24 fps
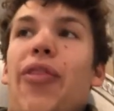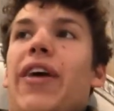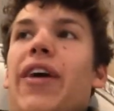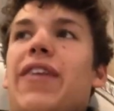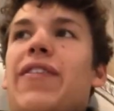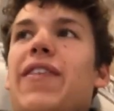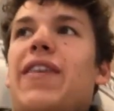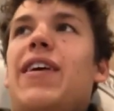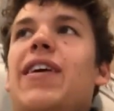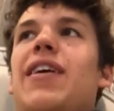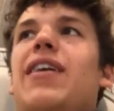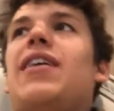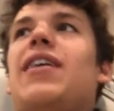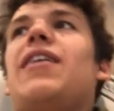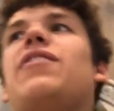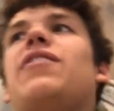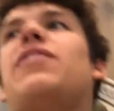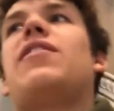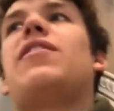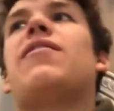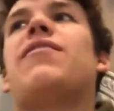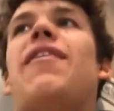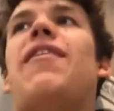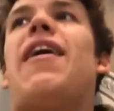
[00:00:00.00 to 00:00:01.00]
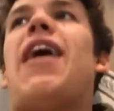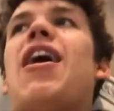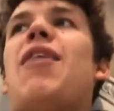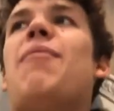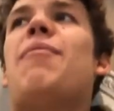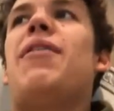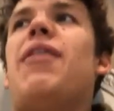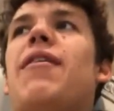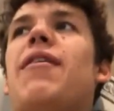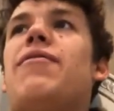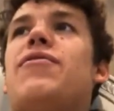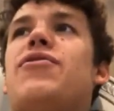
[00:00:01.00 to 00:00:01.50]
Like the, the
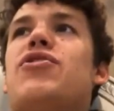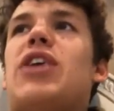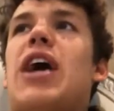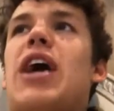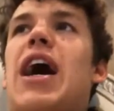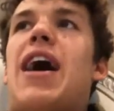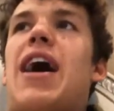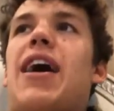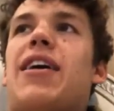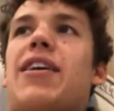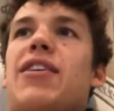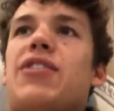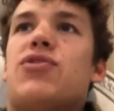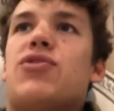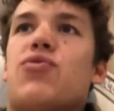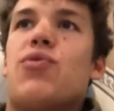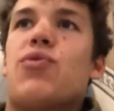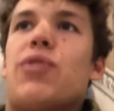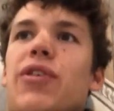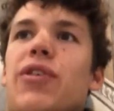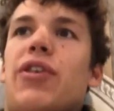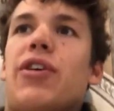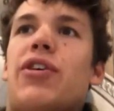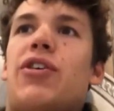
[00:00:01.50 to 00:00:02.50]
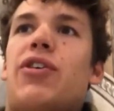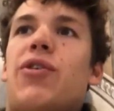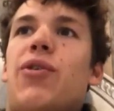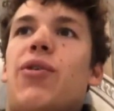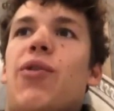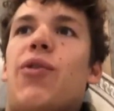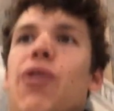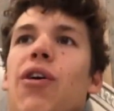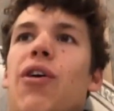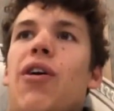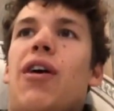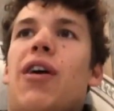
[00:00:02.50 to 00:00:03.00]
environment of track is really
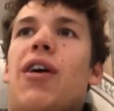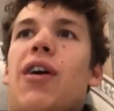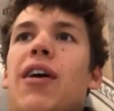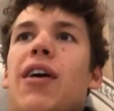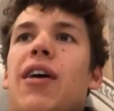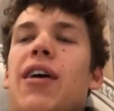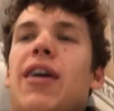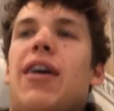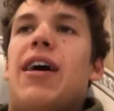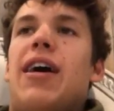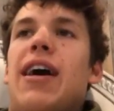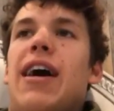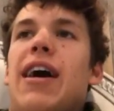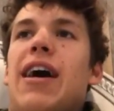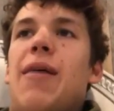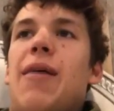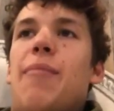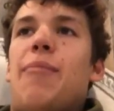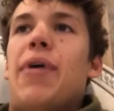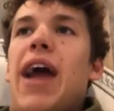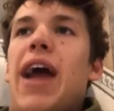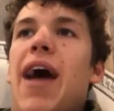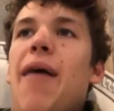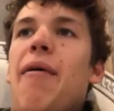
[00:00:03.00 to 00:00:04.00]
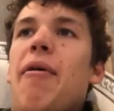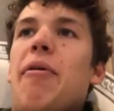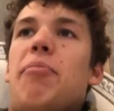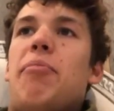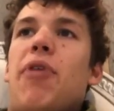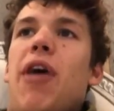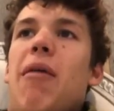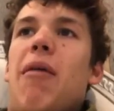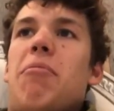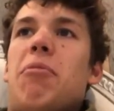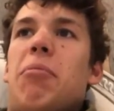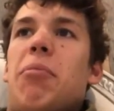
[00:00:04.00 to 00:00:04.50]
cool, um, but I would
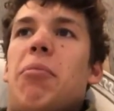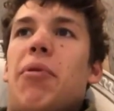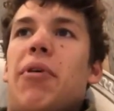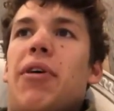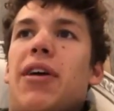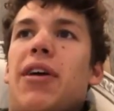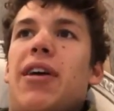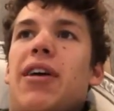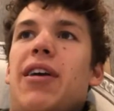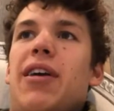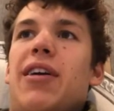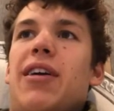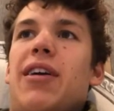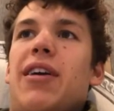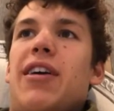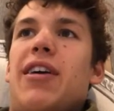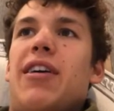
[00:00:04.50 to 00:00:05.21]
probably,